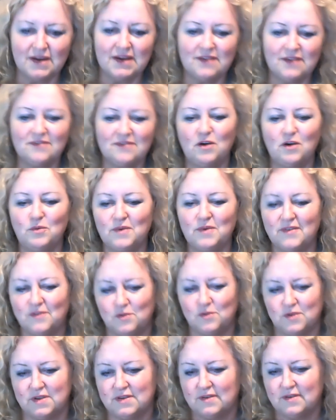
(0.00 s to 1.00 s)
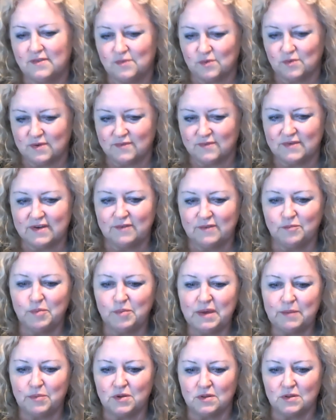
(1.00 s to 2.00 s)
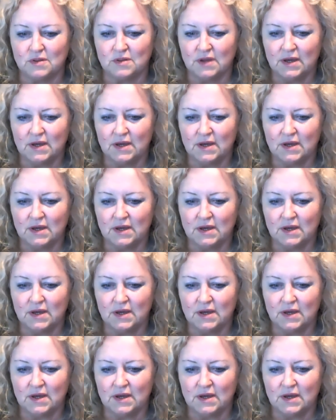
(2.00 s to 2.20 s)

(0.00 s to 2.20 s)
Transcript: It's always good to sort of give people